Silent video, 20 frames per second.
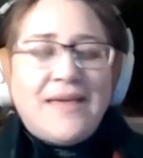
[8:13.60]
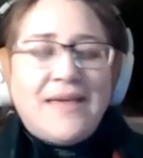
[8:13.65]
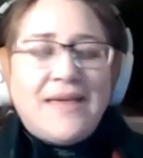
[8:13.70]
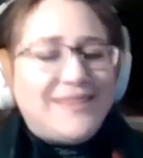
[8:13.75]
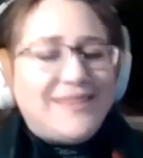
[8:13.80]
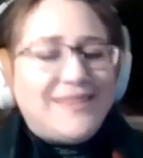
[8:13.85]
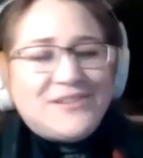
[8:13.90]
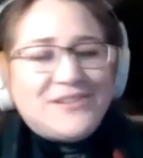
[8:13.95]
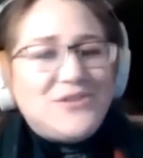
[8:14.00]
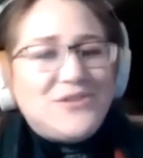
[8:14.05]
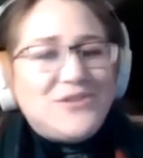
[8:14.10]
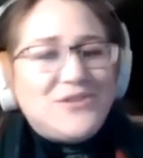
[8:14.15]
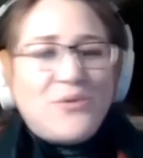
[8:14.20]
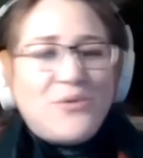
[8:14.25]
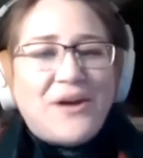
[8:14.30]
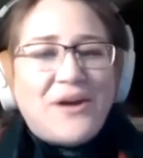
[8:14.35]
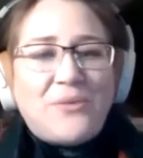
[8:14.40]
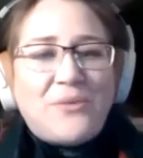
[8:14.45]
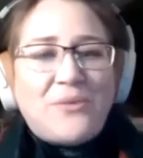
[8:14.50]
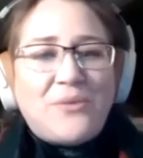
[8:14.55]
There's no
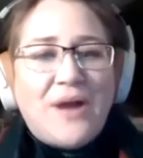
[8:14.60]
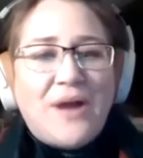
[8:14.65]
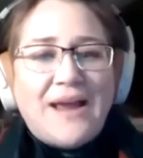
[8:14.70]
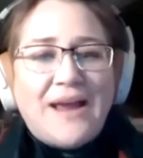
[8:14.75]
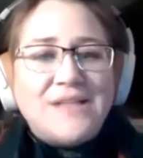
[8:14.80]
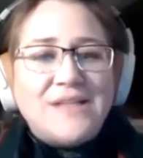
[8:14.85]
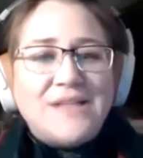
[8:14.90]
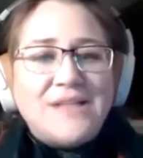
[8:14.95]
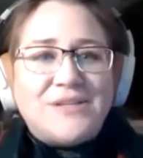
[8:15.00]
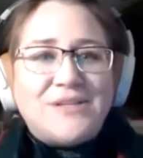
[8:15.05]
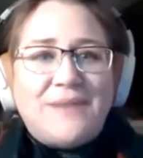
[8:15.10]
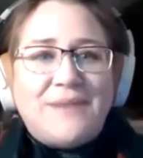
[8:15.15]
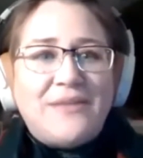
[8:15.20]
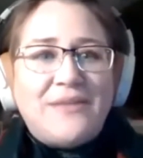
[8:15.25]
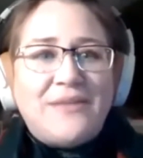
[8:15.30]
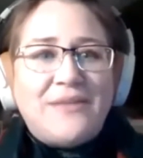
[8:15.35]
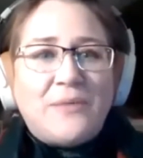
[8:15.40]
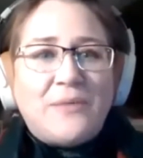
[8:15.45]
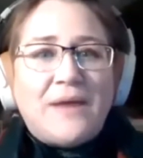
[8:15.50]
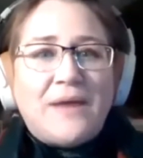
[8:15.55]
right or wrong answer,
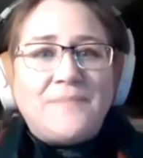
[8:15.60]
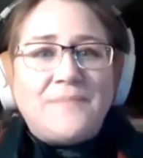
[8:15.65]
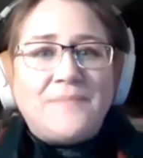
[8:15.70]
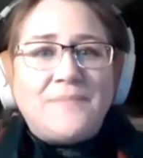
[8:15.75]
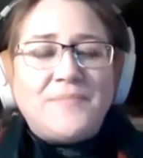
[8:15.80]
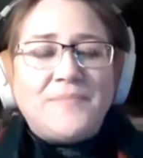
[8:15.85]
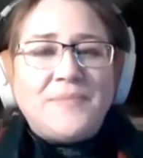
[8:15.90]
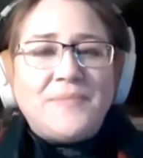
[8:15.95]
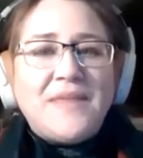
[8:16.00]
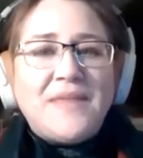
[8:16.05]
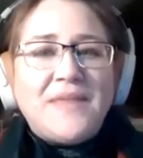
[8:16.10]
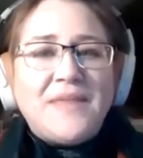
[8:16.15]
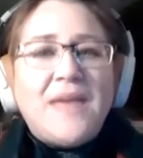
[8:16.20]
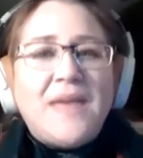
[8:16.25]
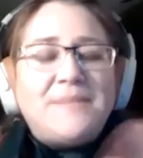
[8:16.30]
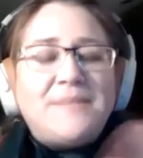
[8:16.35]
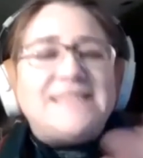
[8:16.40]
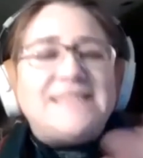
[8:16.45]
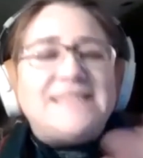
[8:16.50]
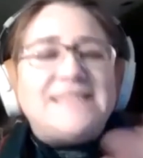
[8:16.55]
by the way.
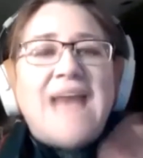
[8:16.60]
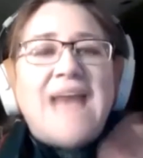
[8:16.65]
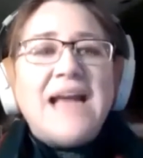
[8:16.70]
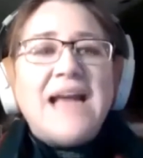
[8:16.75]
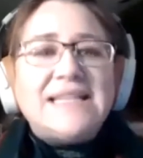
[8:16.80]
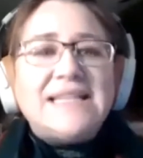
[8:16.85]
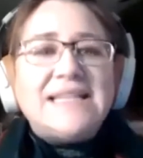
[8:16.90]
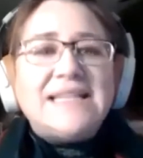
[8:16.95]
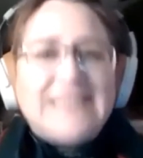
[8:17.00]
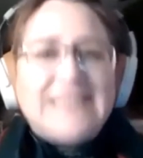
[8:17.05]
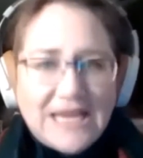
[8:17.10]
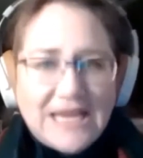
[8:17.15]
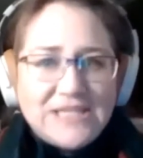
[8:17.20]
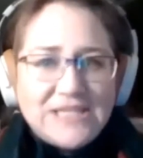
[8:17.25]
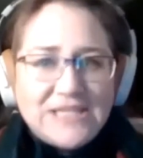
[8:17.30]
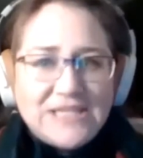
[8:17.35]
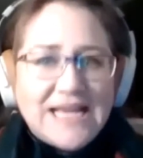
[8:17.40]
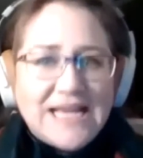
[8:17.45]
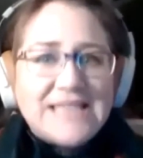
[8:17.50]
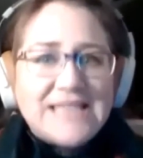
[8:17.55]
But science
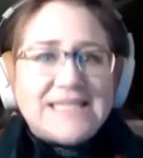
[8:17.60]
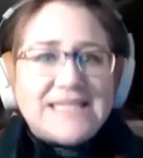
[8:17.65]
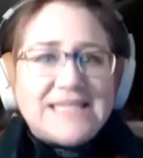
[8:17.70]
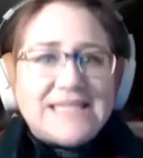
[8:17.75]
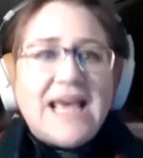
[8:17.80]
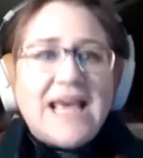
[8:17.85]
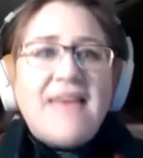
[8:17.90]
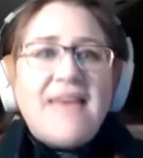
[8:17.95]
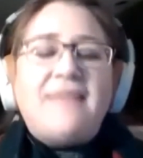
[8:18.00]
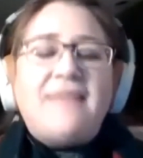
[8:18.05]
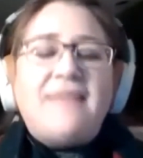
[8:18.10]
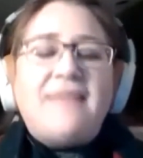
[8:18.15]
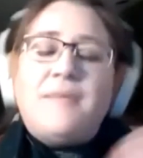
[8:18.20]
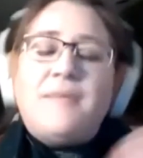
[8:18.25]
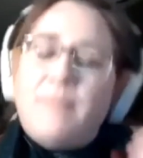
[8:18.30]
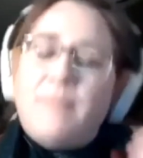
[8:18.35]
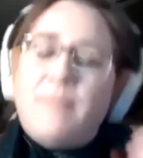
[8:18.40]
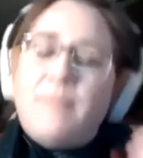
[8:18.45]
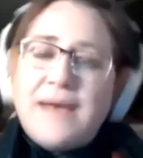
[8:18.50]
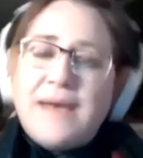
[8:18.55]
tells us that
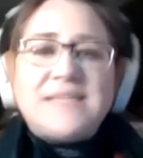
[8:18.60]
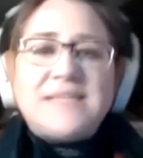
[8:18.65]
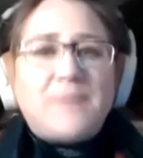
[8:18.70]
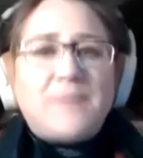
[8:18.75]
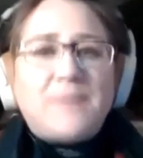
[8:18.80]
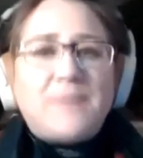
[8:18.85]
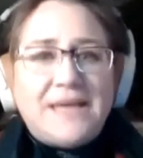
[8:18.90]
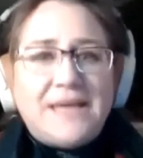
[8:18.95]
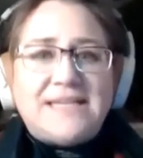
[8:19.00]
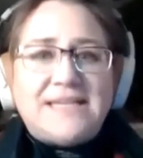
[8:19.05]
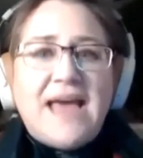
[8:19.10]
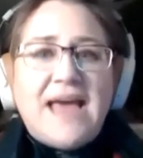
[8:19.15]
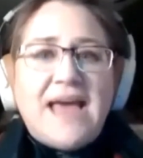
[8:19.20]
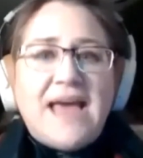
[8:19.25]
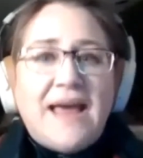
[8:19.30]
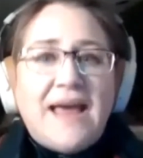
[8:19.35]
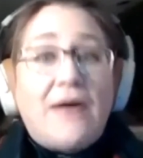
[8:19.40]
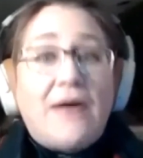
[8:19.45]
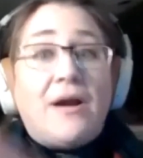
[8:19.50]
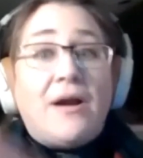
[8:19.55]
the best place to
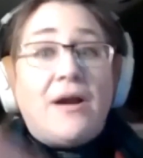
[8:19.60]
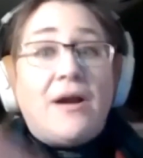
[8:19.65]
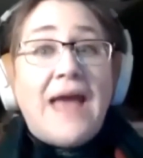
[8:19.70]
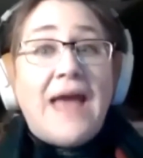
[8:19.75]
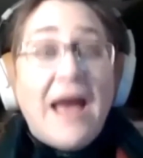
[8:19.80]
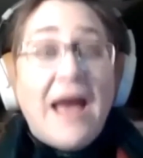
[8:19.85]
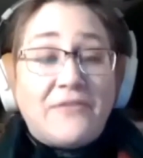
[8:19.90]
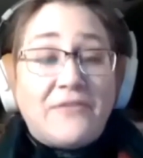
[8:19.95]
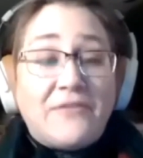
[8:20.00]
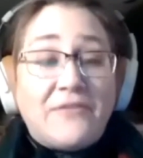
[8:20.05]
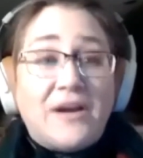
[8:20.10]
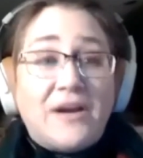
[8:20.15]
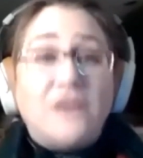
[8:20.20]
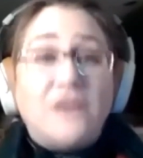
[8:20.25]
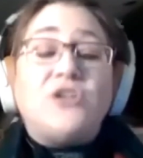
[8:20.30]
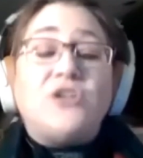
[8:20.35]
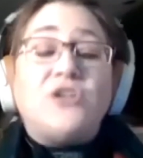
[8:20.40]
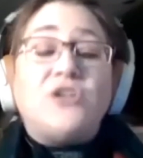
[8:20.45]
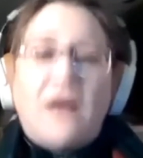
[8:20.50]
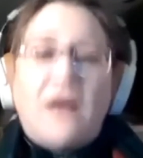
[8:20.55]
hang out on
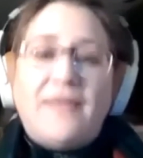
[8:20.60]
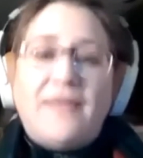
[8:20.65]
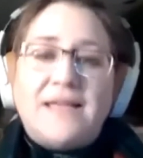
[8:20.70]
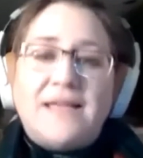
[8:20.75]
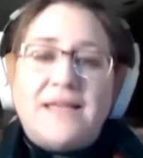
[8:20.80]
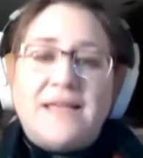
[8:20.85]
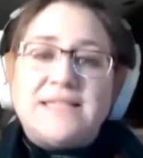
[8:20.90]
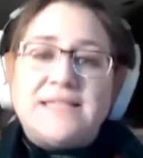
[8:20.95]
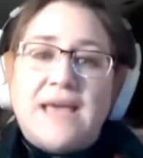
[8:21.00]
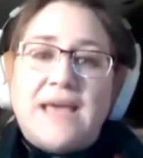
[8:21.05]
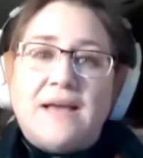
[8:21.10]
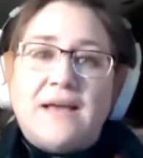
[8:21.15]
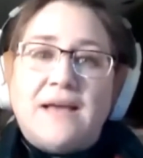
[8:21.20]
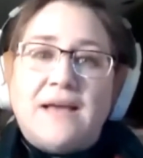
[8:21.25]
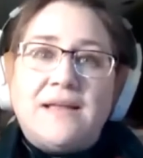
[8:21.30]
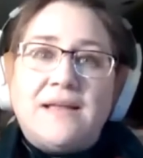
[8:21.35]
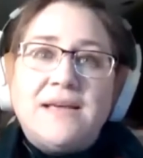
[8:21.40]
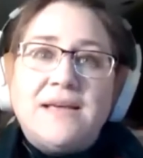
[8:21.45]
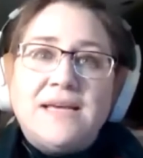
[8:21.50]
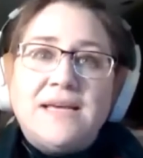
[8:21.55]
average on that
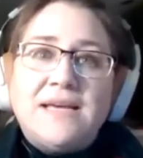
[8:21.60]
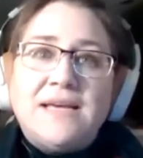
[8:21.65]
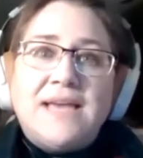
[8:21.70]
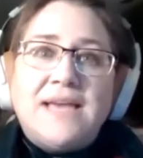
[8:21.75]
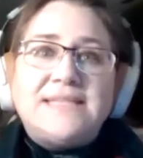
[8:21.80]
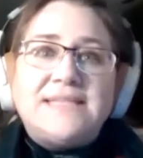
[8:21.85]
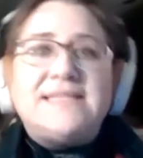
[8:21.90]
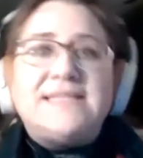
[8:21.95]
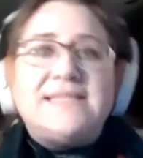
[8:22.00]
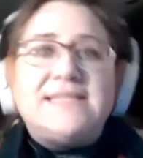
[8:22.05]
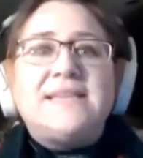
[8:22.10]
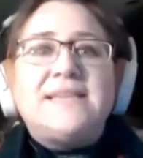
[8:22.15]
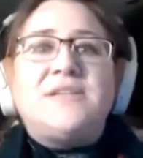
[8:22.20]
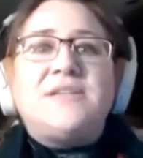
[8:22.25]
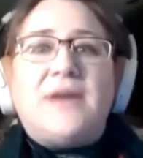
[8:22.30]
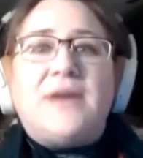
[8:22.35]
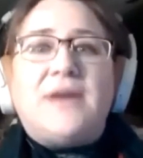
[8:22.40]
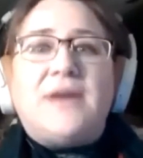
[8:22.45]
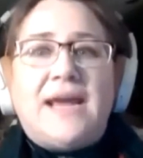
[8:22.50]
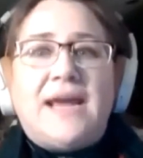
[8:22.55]
scale is a 6
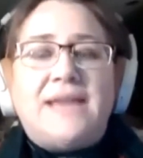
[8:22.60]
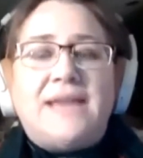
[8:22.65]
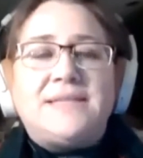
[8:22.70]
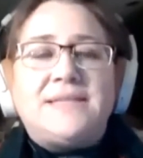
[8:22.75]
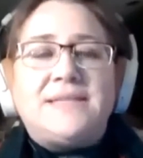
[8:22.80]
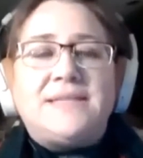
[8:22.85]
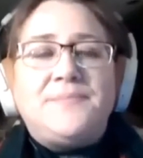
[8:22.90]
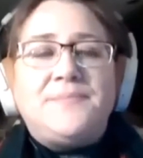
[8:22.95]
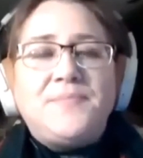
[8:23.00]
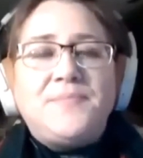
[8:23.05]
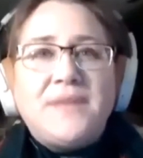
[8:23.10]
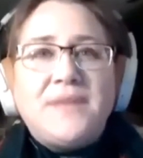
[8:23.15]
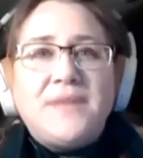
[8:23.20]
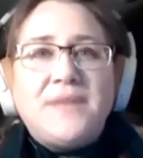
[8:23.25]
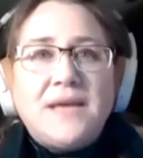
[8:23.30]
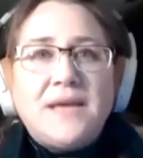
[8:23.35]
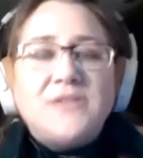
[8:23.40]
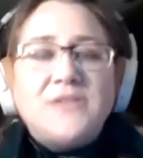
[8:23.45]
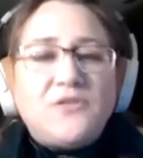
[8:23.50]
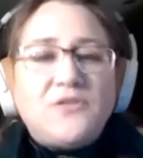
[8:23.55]
or an 8.
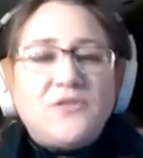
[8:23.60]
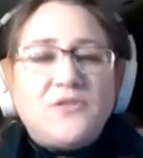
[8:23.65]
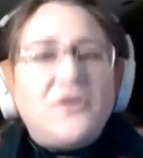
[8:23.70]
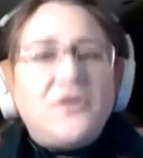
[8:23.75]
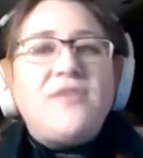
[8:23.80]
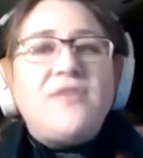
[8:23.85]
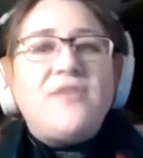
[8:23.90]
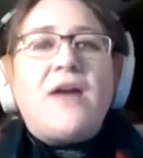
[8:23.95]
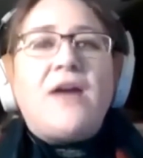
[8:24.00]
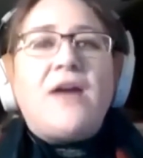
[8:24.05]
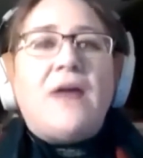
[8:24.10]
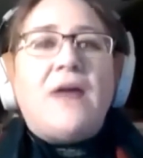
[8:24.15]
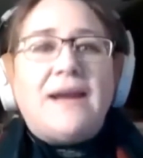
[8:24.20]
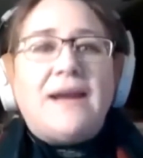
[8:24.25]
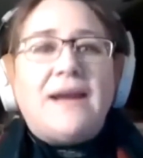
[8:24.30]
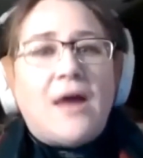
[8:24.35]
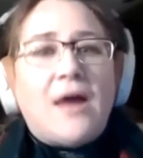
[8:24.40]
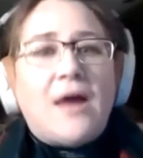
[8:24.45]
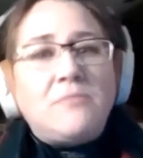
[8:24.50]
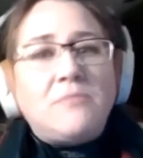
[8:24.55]
So if you're there right
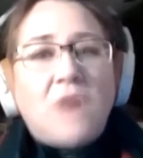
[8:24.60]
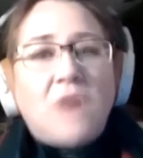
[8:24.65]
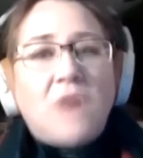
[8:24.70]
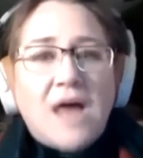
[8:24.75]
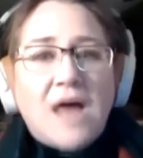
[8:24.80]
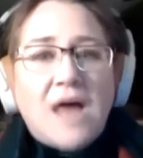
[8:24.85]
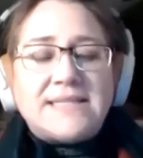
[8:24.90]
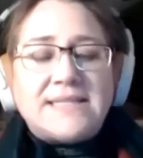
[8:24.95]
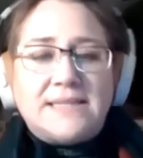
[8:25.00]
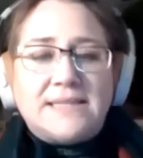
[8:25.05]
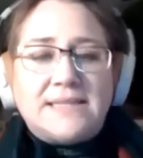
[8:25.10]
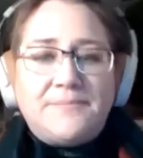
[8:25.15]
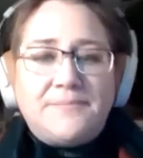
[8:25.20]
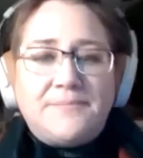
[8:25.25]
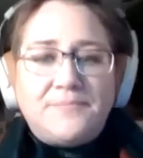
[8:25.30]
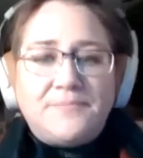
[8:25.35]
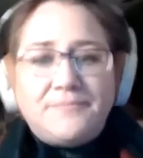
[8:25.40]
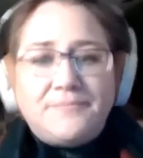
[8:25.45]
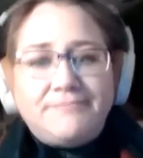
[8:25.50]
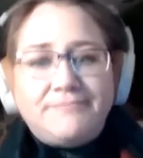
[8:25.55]
now, awesome,
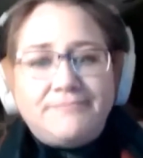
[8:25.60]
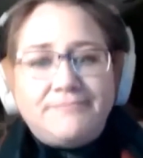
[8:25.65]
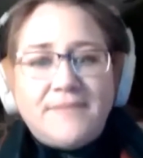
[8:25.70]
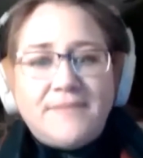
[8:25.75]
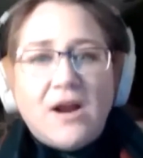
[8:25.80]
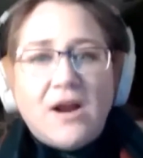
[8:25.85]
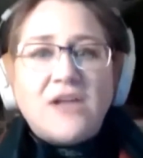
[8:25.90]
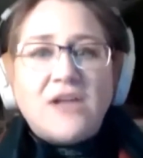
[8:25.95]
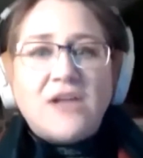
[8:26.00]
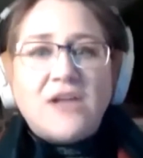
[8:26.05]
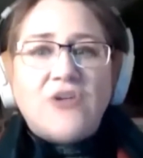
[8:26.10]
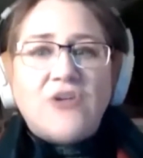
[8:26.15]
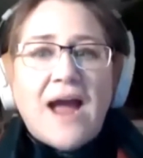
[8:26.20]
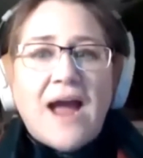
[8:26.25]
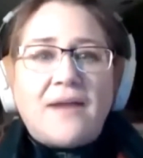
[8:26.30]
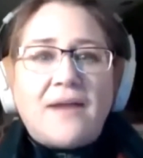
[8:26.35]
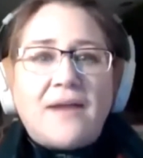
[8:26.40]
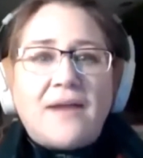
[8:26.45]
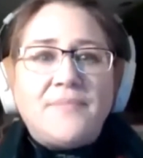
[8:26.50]
you're on track.